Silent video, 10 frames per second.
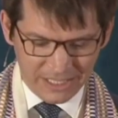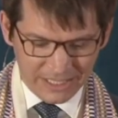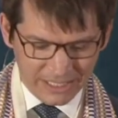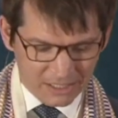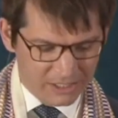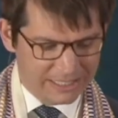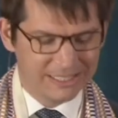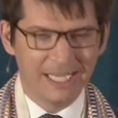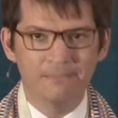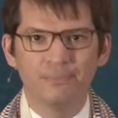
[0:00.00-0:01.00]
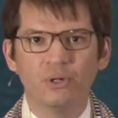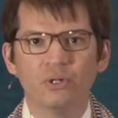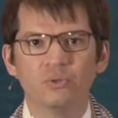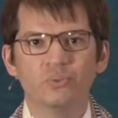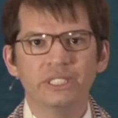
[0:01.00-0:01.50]
Here at
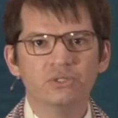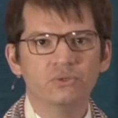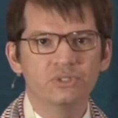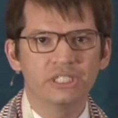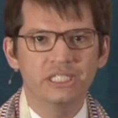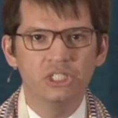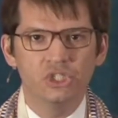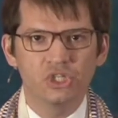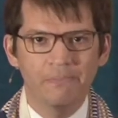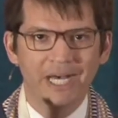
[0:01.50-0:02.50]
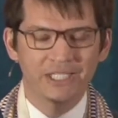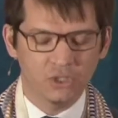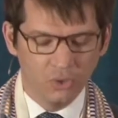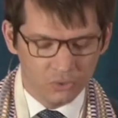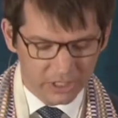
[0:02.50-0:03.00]
Temple, we use the
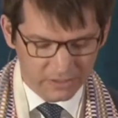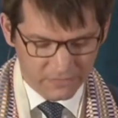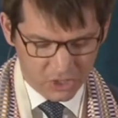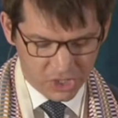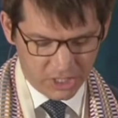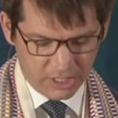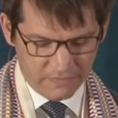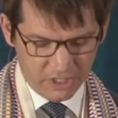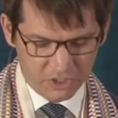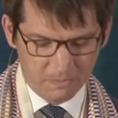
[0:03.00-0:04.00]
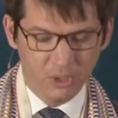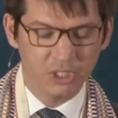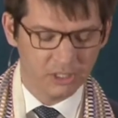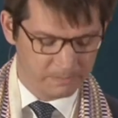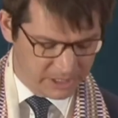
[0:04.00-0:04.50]
Shabbat-only version of this
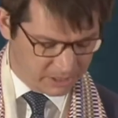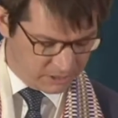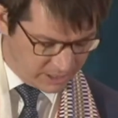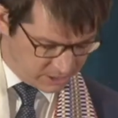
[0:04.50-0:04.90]
book, but there is